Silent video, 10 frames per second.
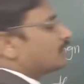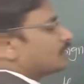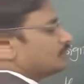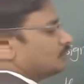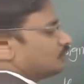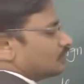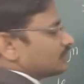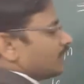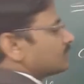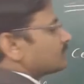of the force
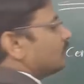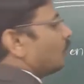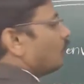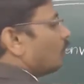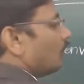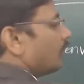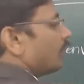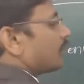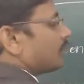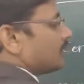as
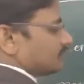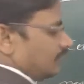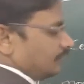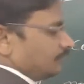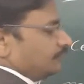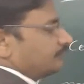OA cross F.